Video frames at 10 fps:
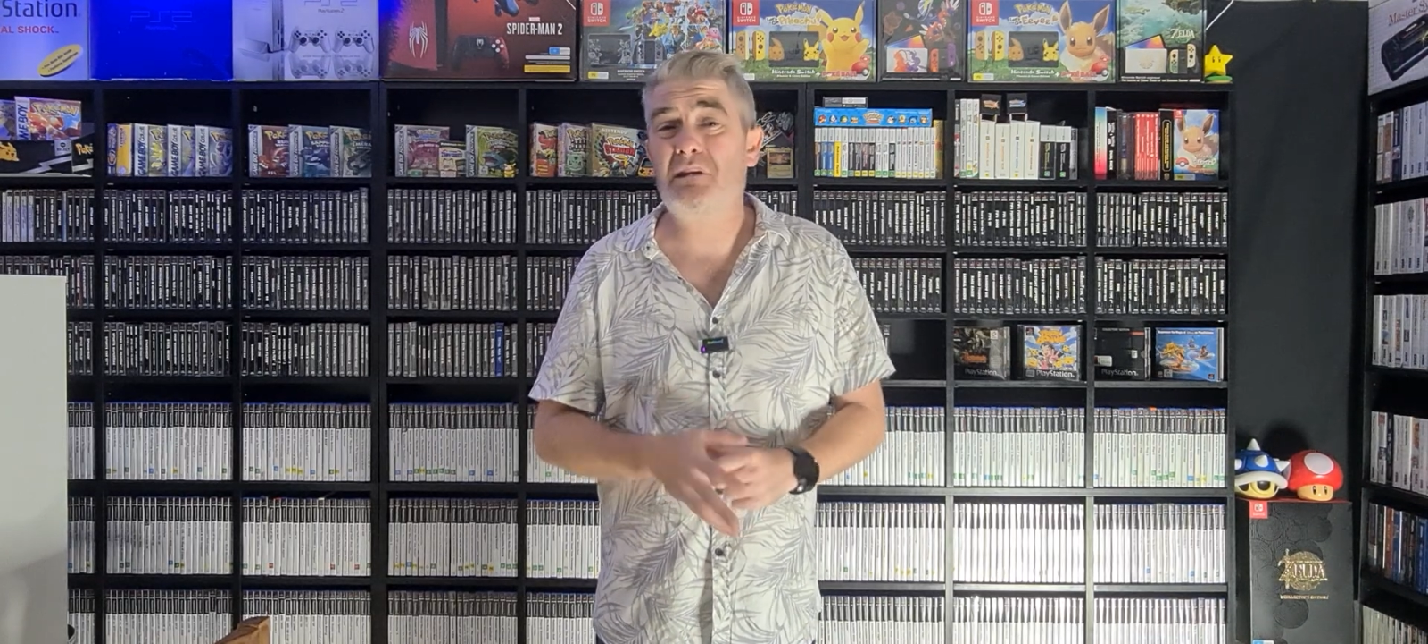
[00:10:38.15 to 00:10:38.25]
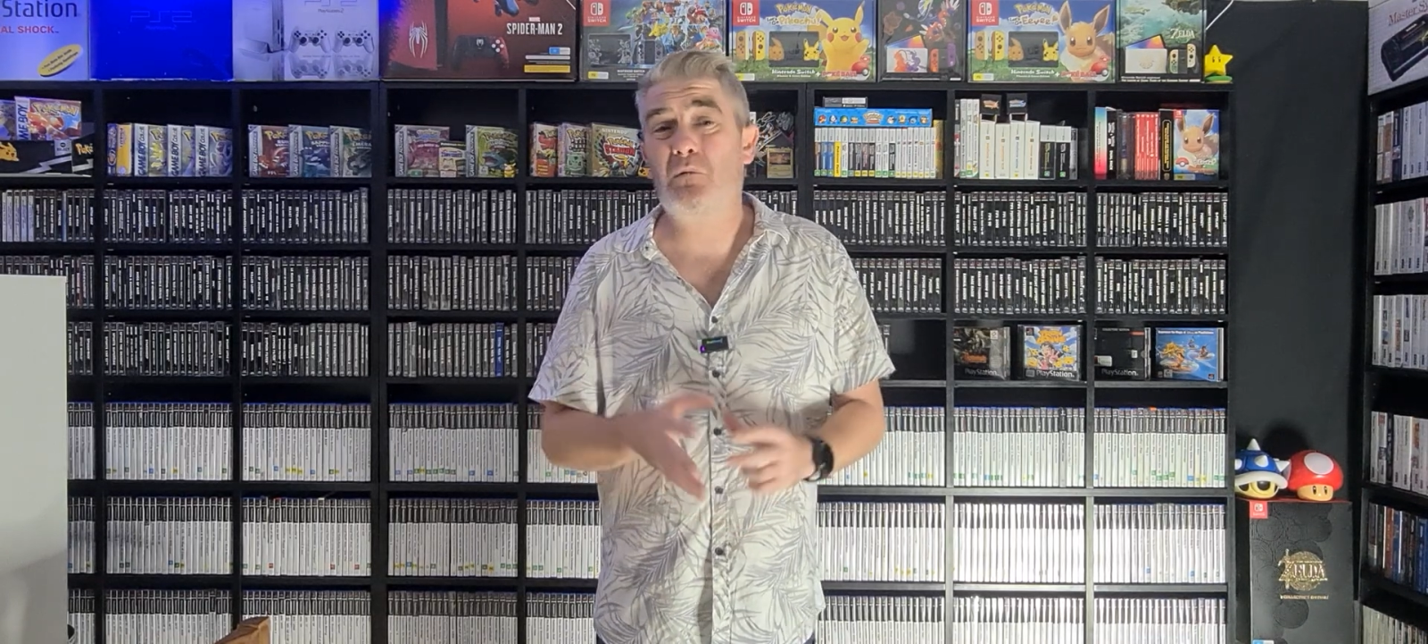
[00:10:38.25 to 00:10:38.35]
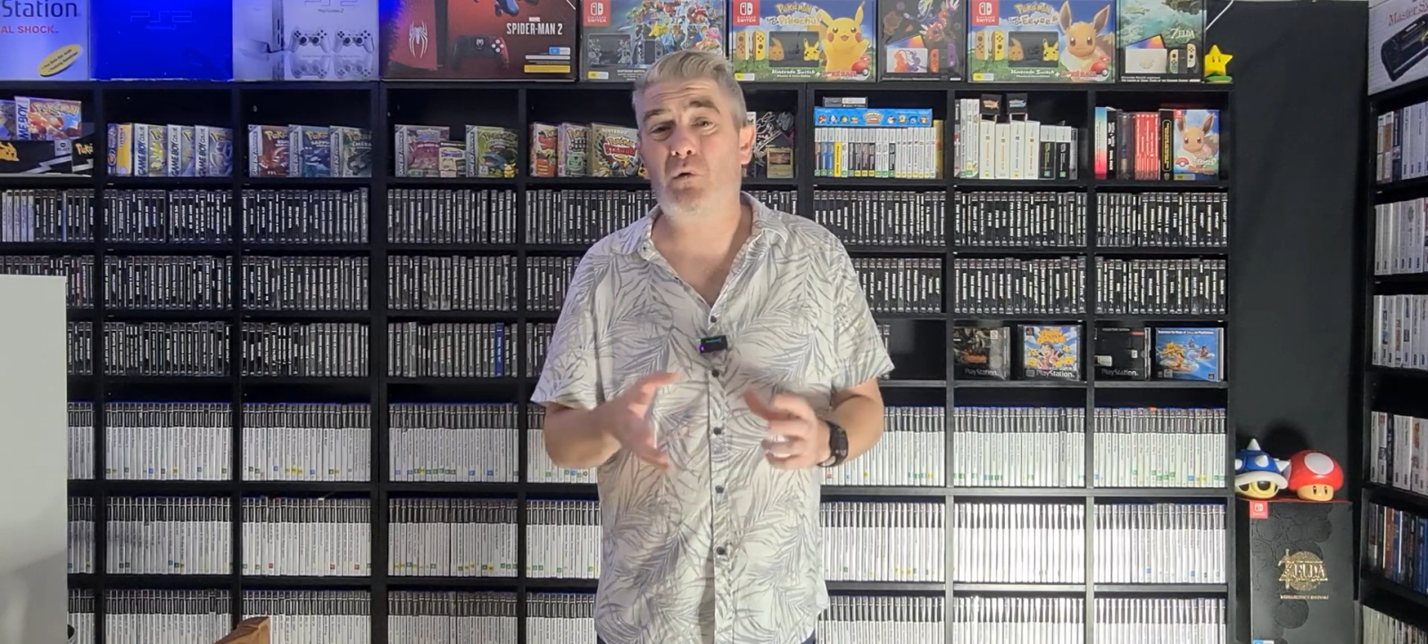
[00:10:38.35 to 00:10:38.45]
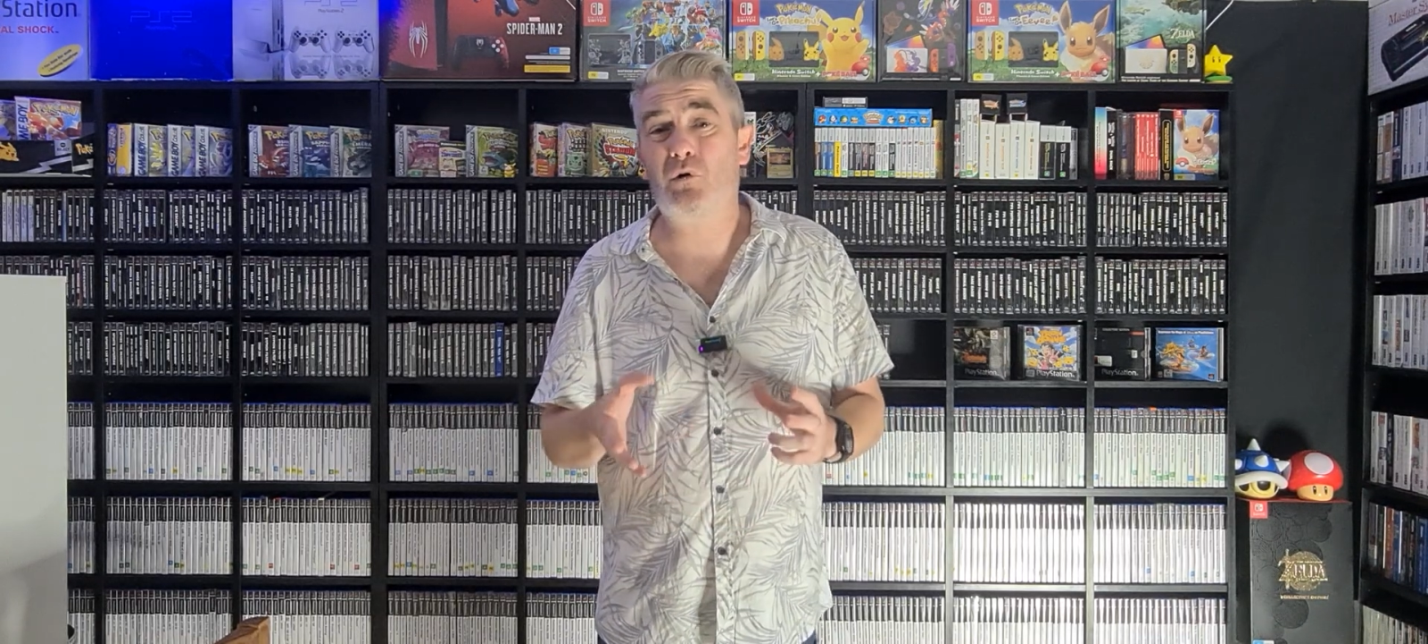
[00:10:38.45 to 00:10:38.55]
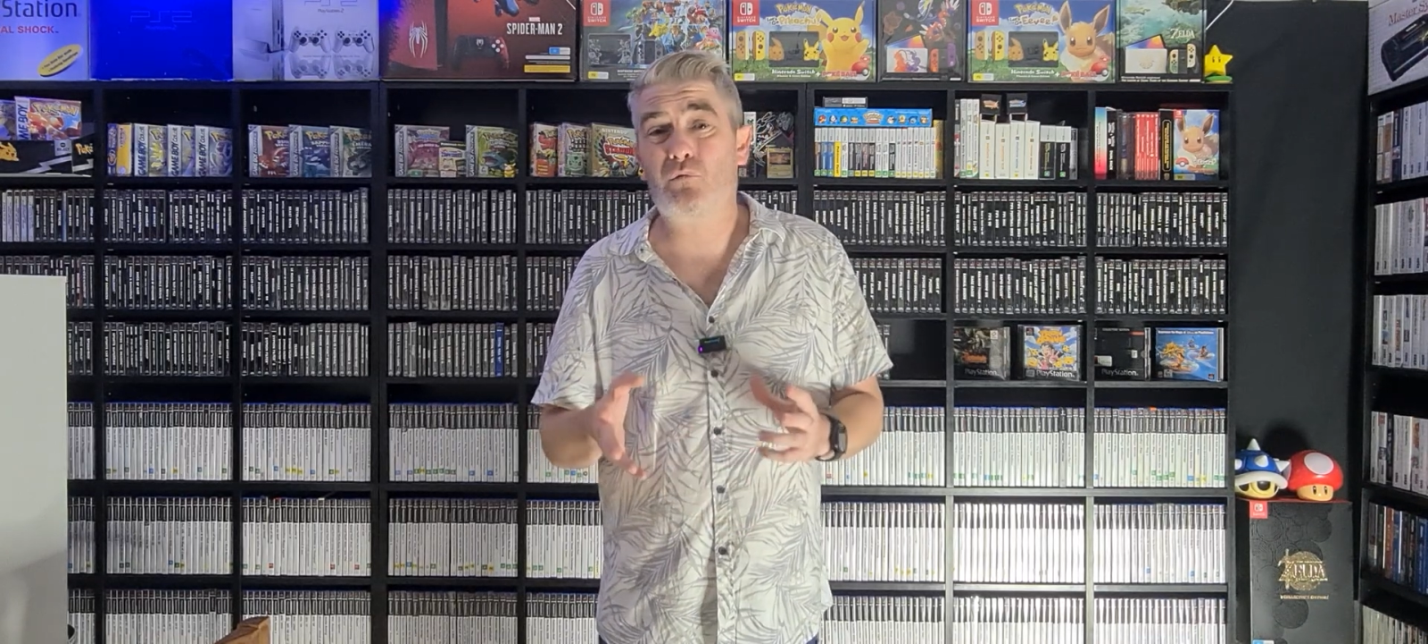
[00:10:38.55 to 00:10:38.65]

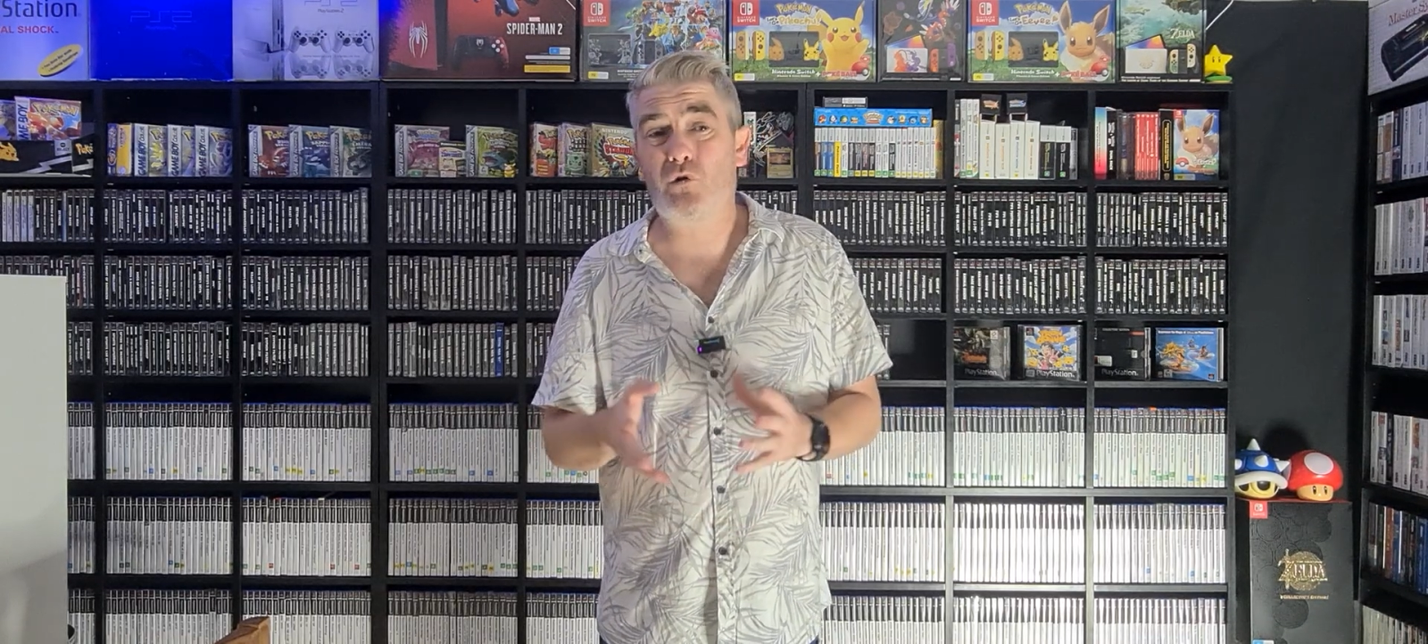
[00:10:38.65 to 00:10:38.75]
There were